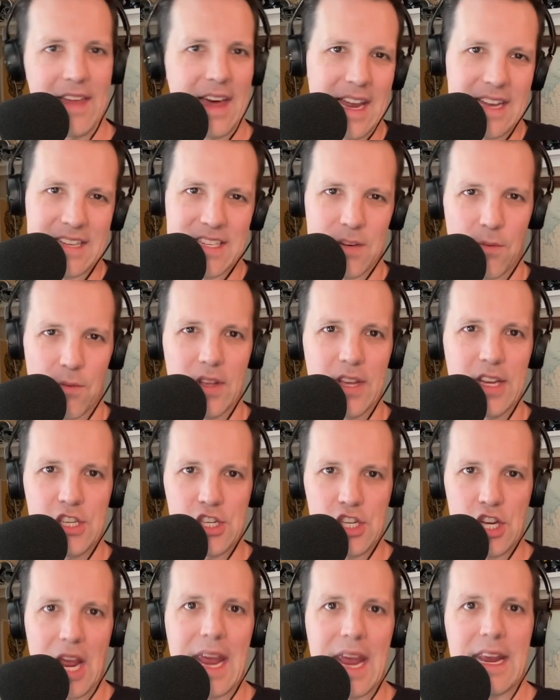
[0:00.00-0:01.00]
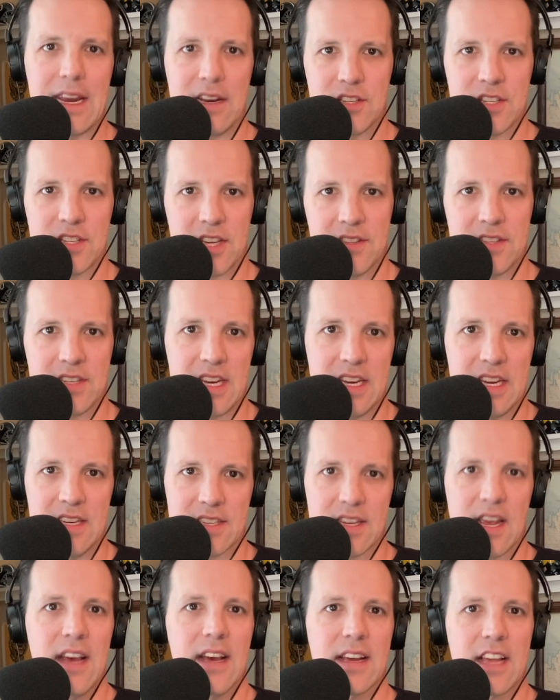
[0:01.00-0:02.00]
That hasn't really changed since
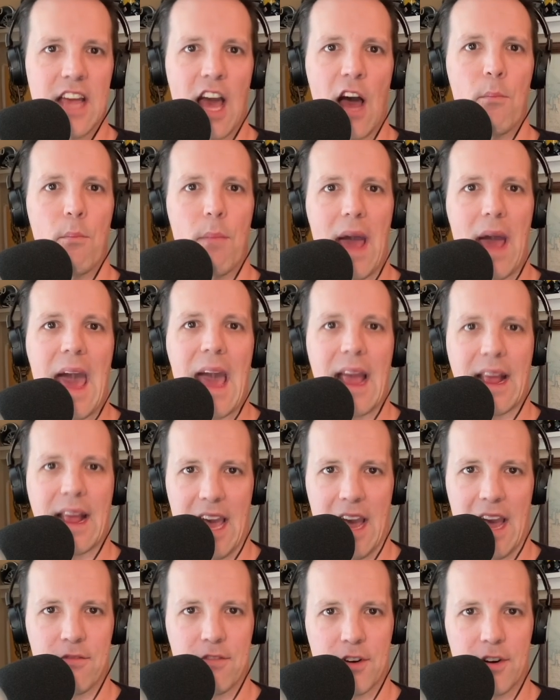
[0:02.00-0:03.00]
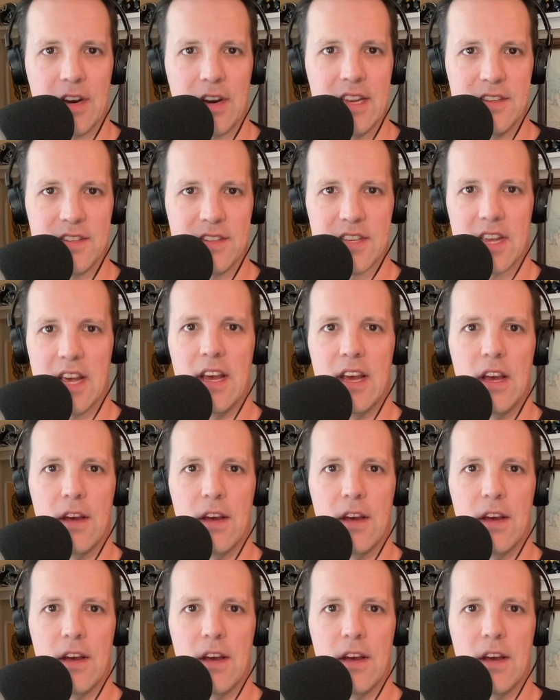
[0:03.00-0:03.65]
he's come back after his,